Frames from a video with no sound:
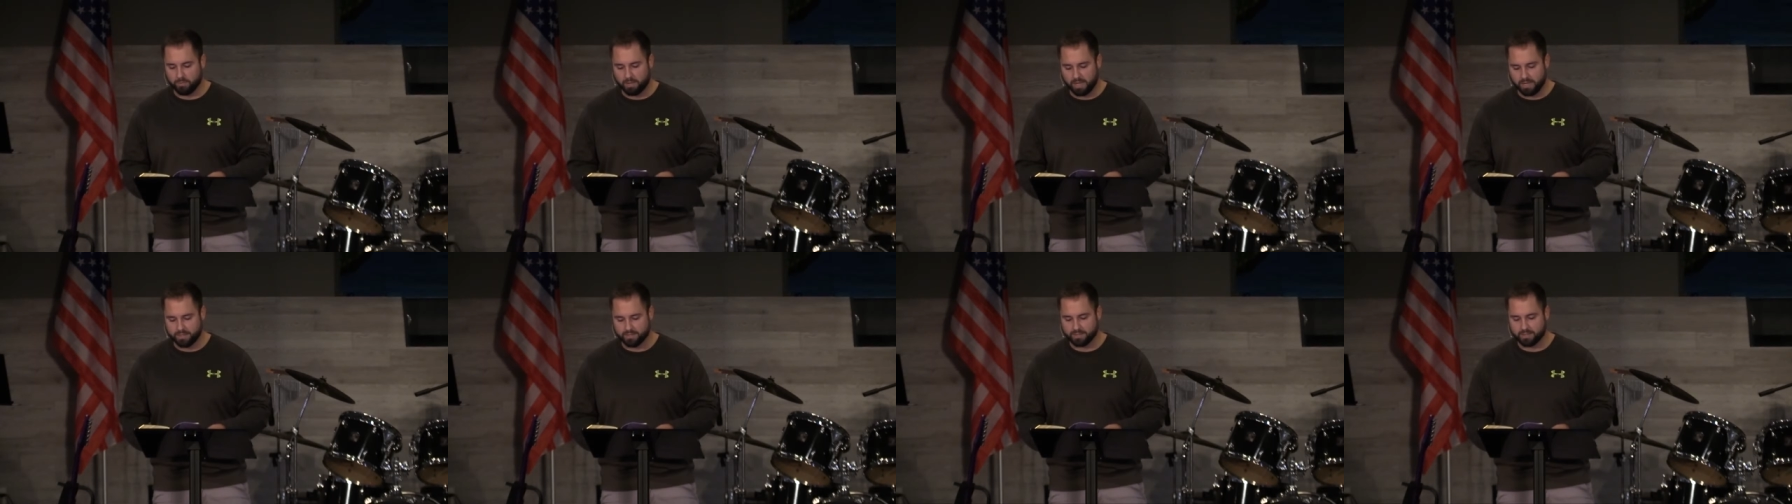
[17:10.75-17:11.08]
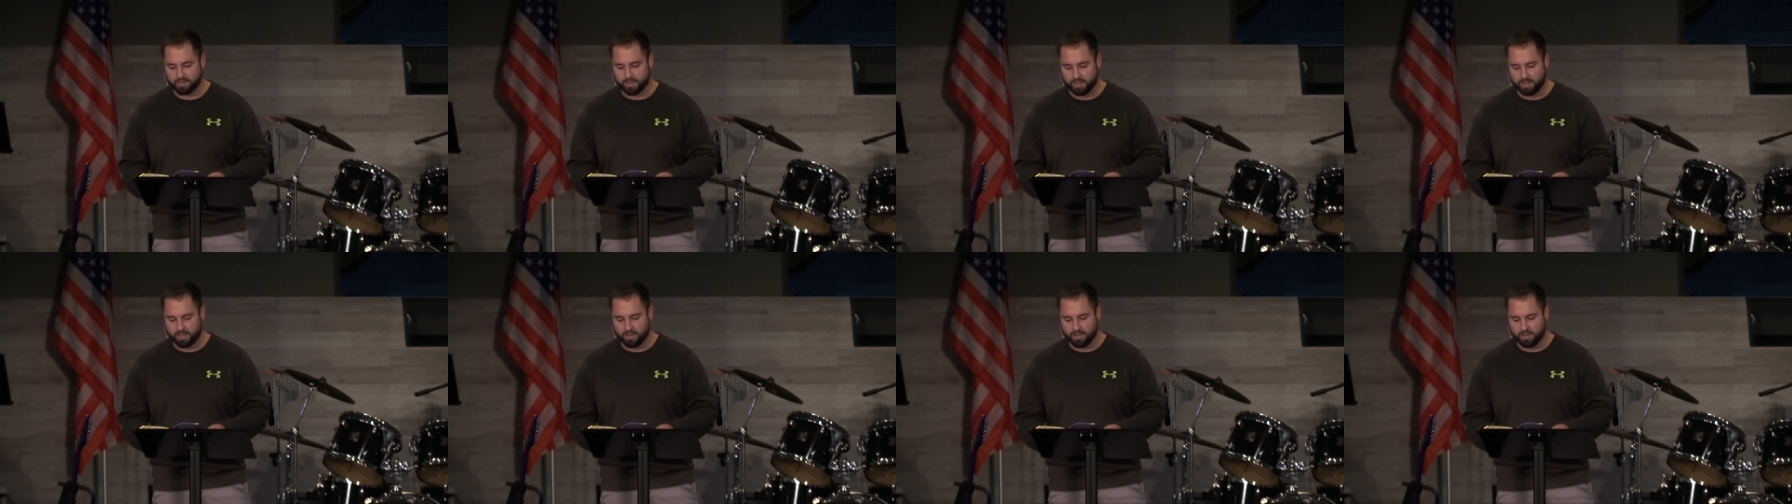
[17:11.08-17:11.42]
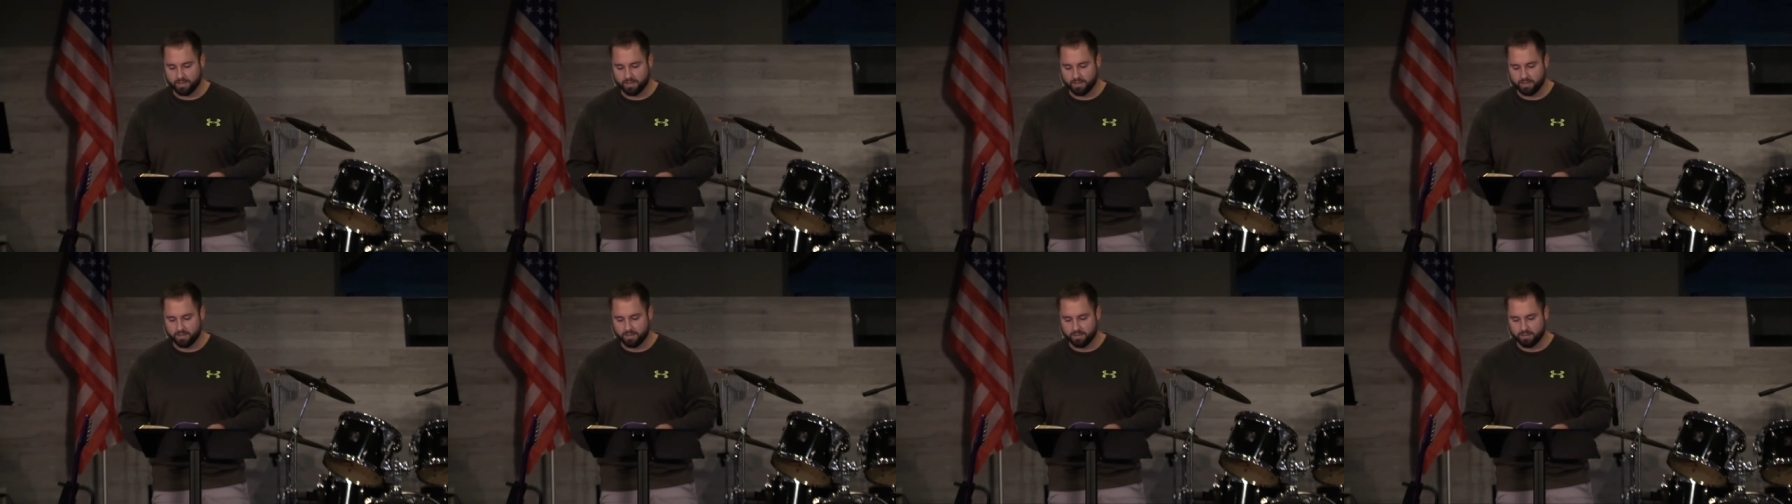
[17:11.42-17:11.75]
my
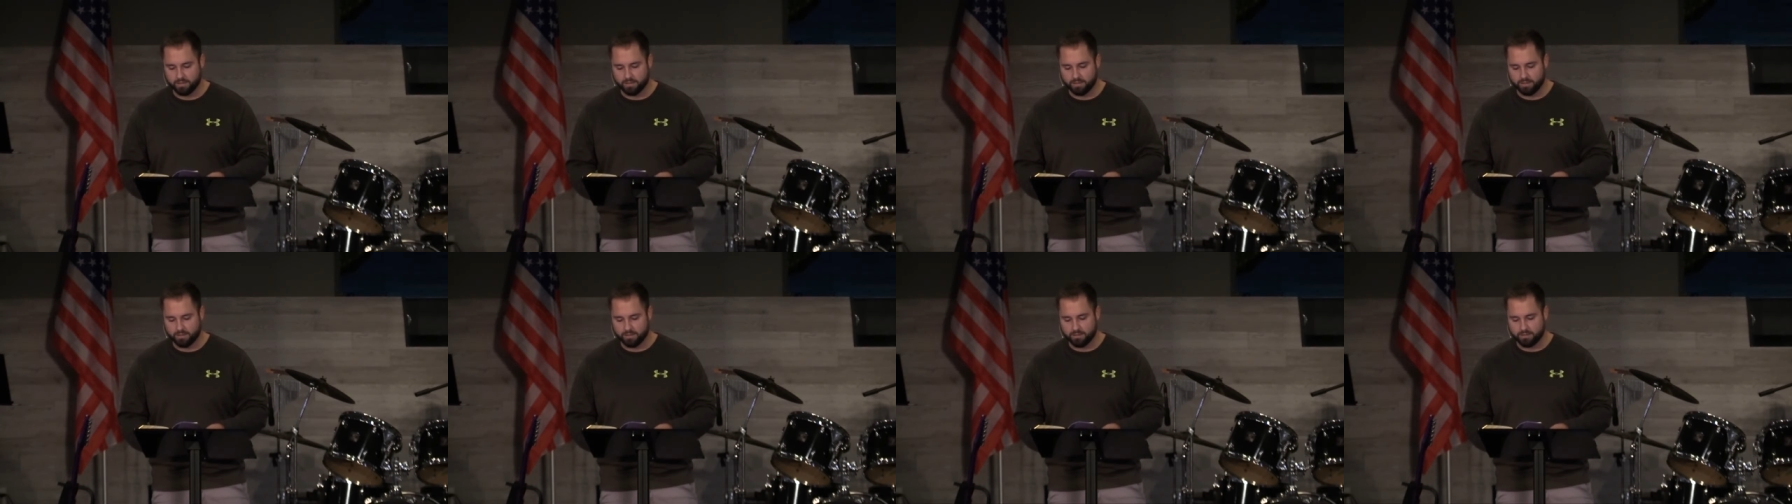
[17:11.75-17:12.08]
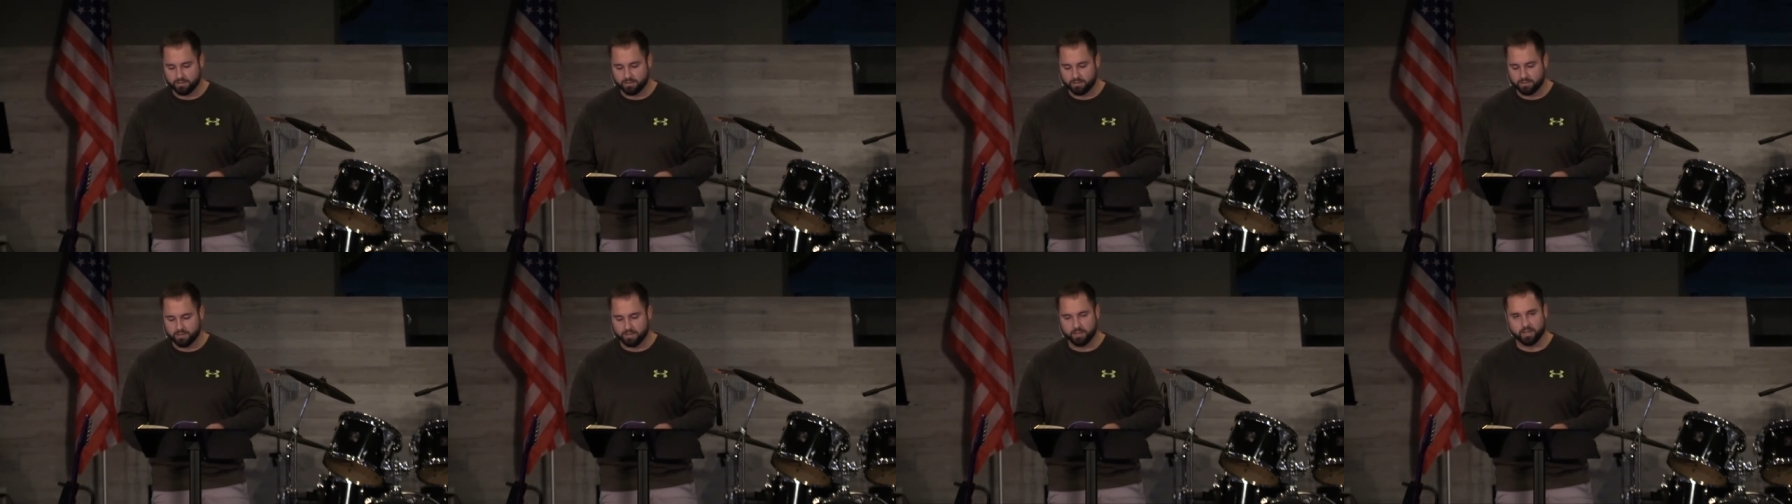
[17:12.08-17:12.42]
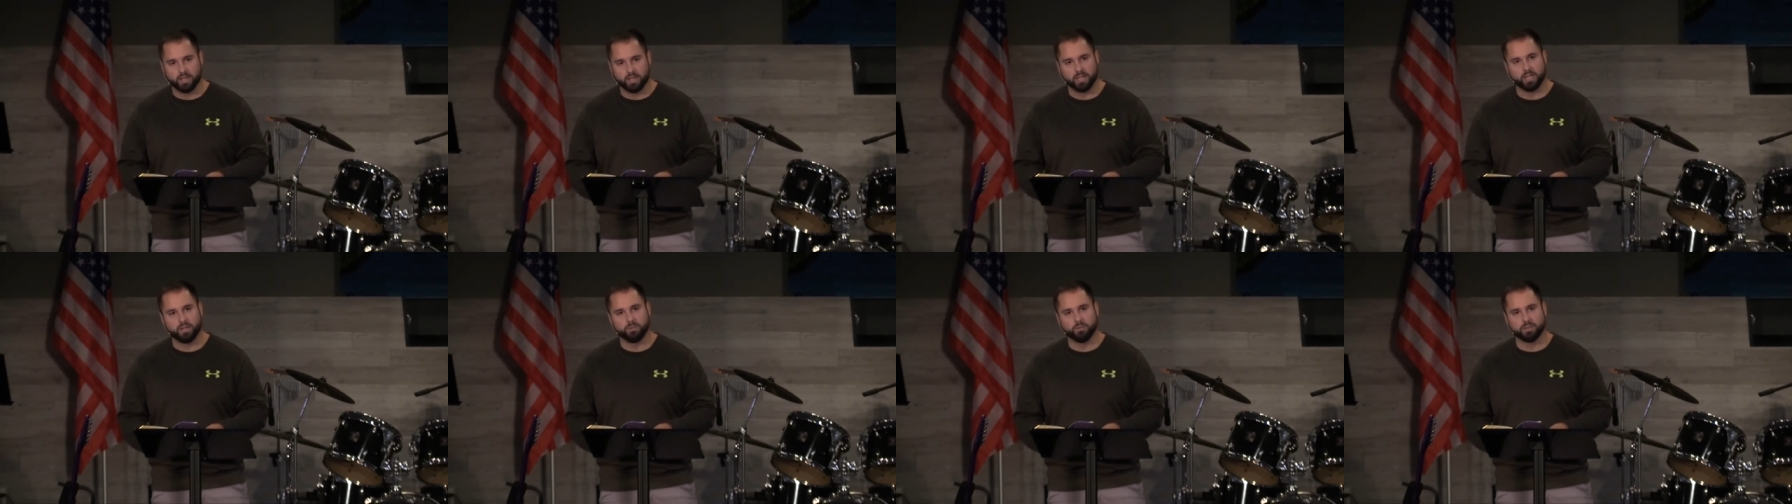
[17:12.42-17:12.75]
son. And
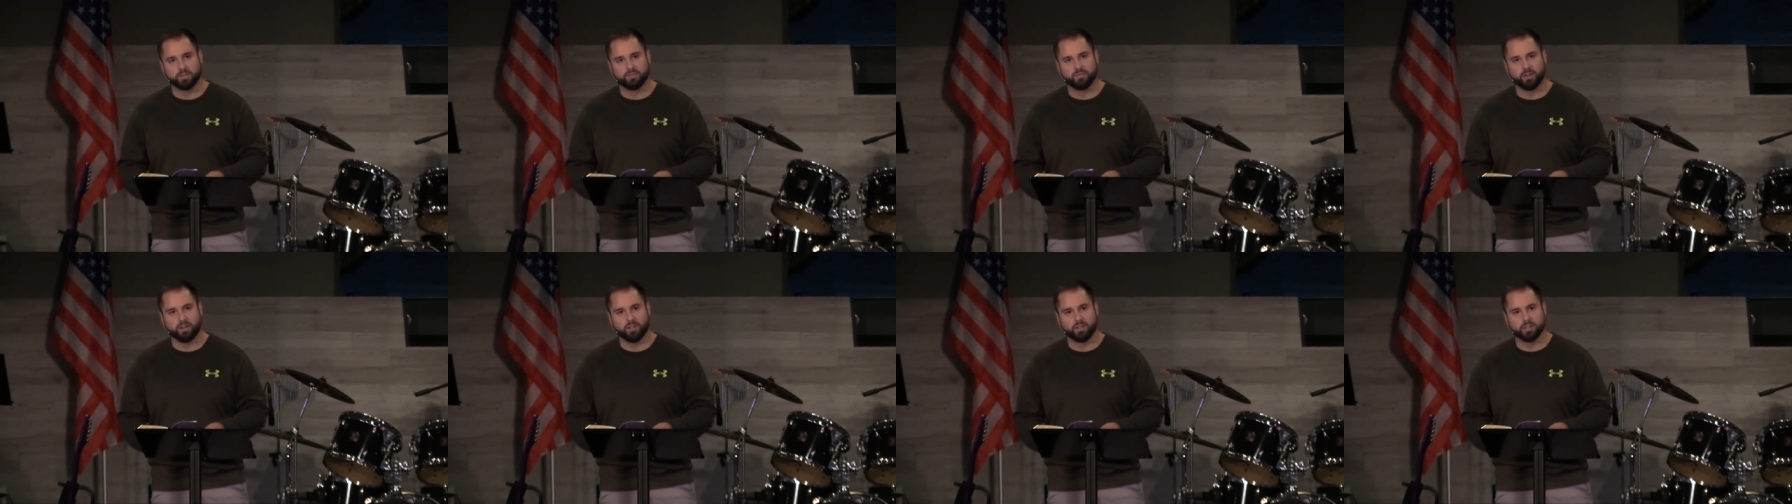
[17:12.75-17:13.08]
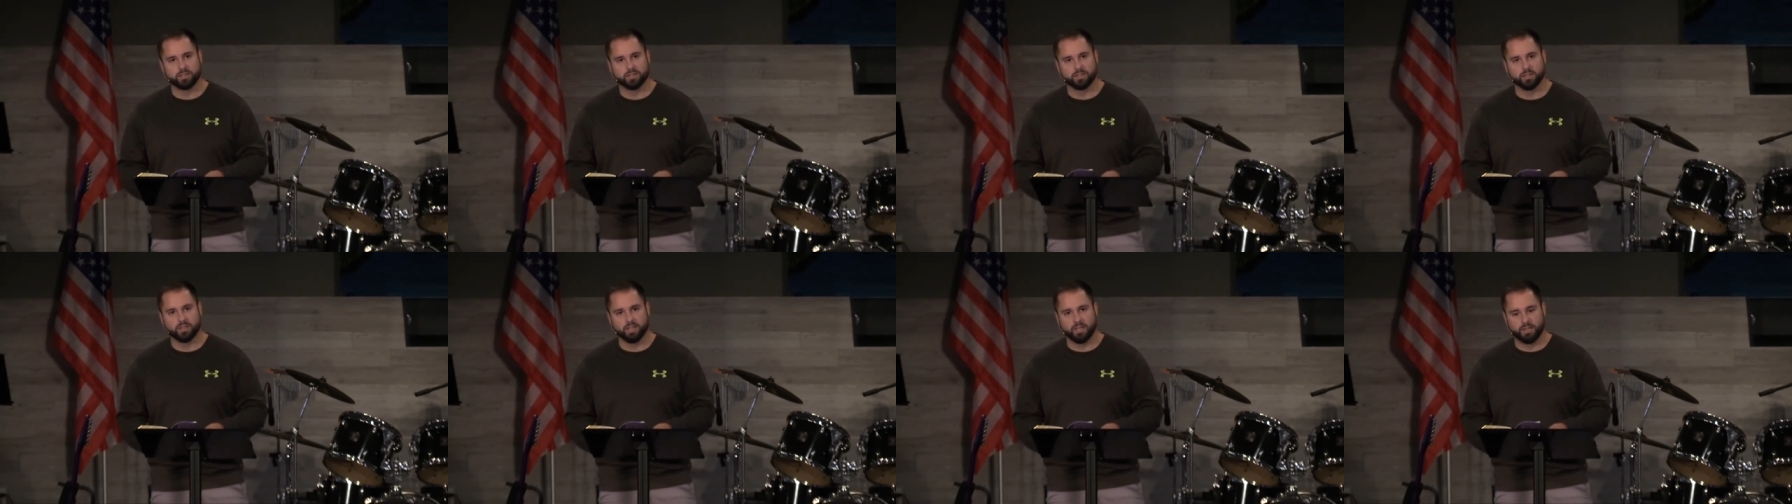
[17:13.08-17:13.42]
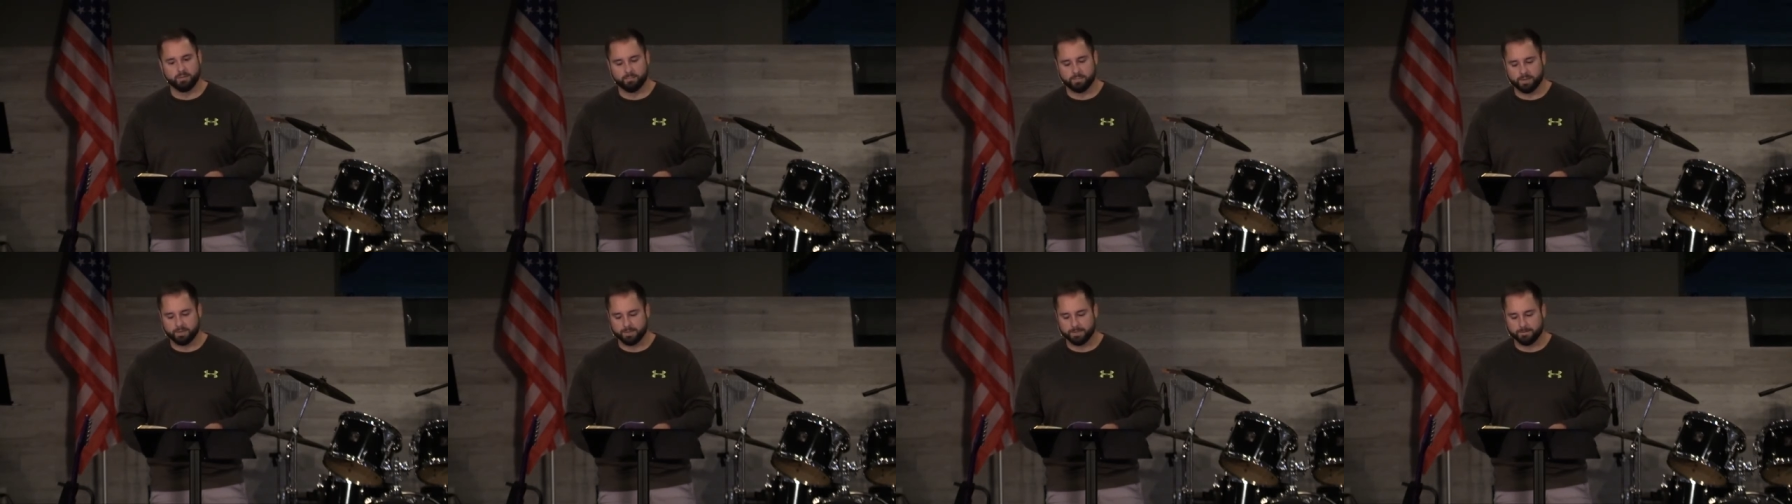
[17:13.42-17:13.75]
then he would fall
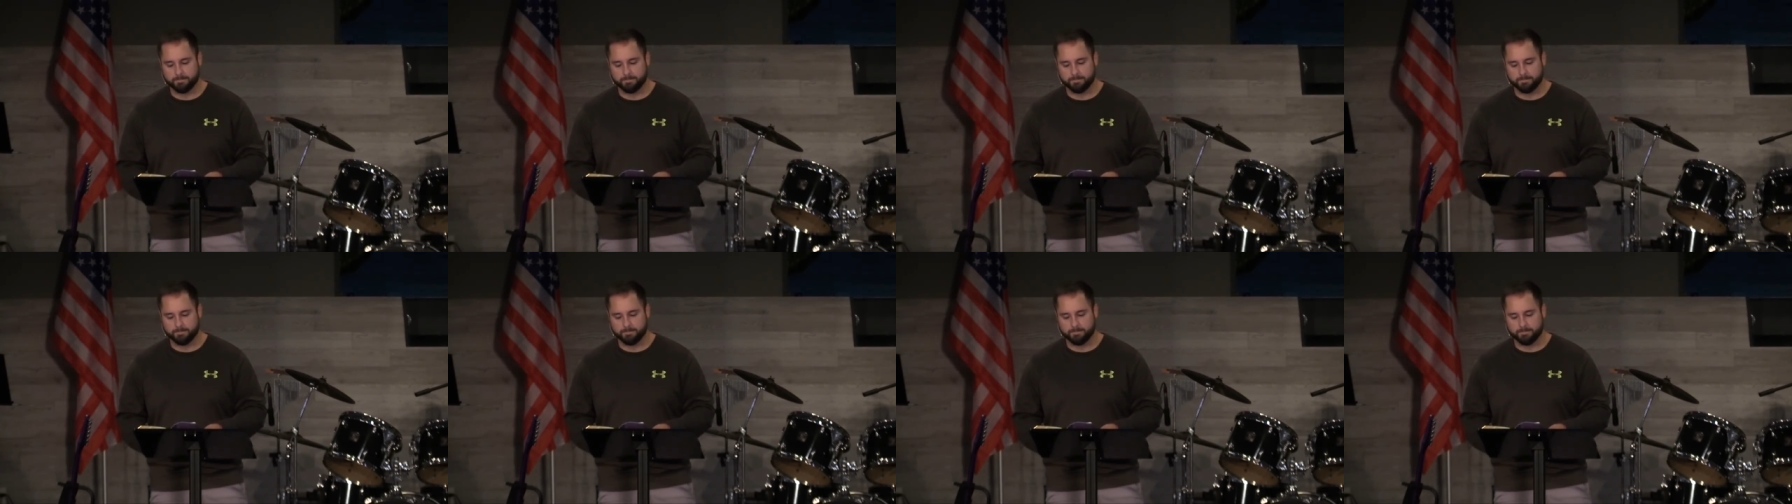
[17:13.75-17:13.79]
asleep.